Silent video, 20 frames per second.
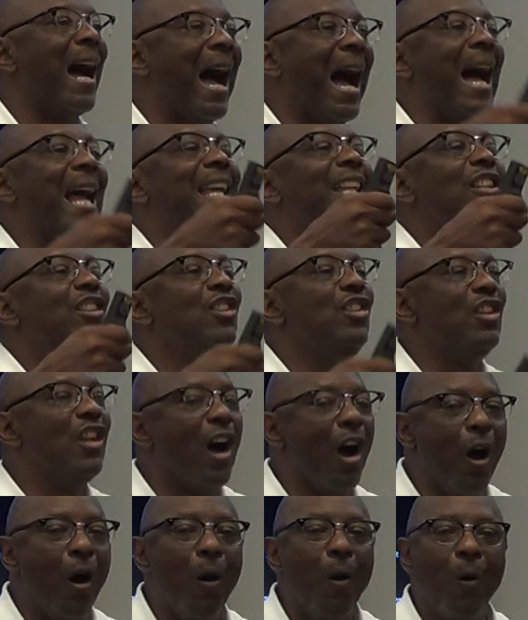I
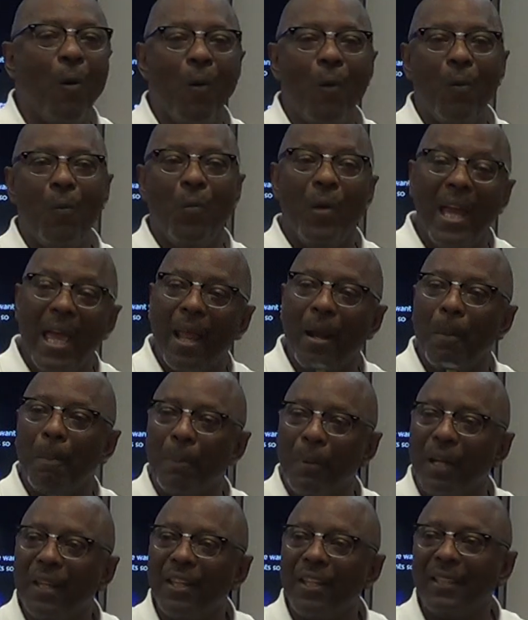know. We had a
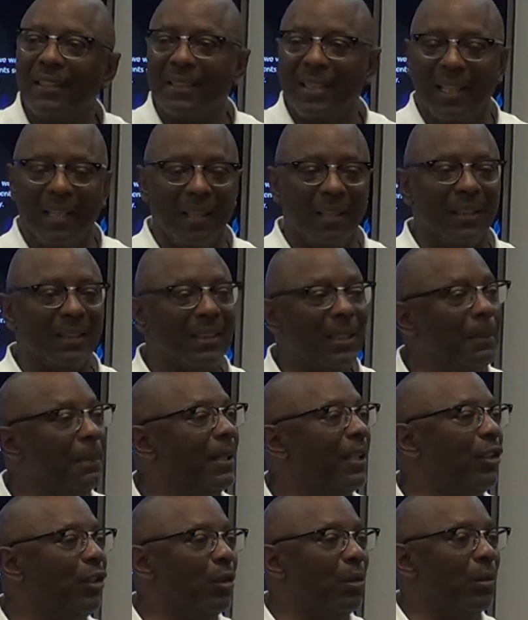brother to tell us he's
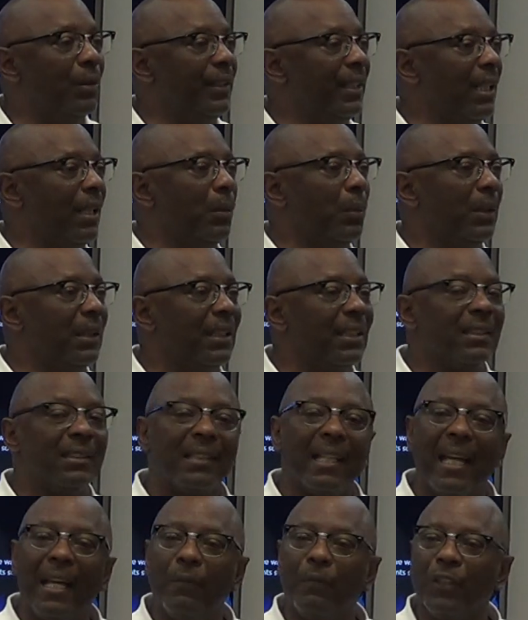been dealing with this
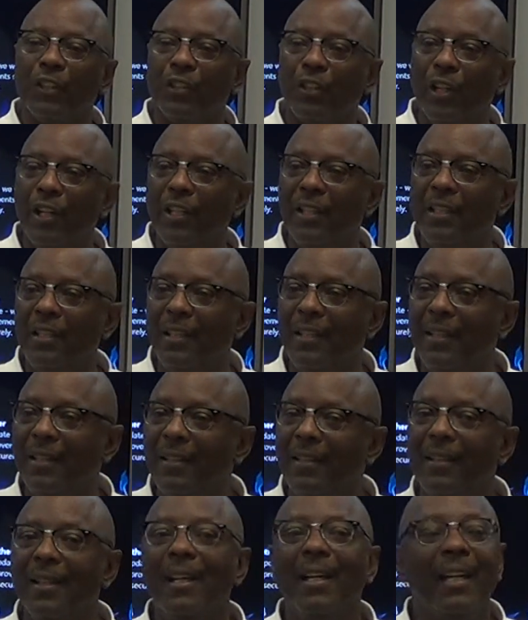thing for 30
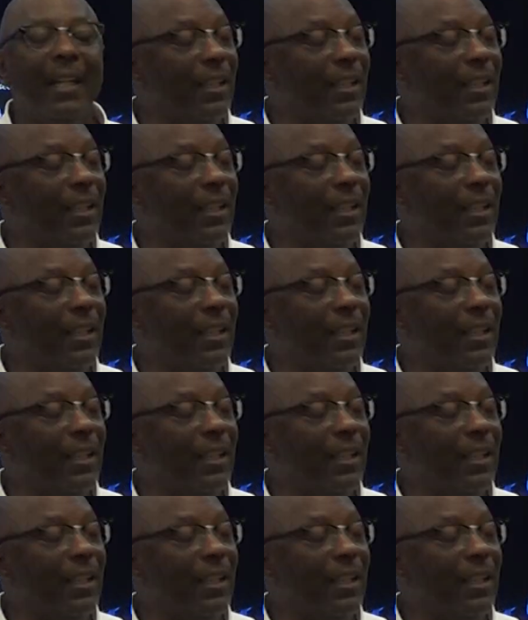years.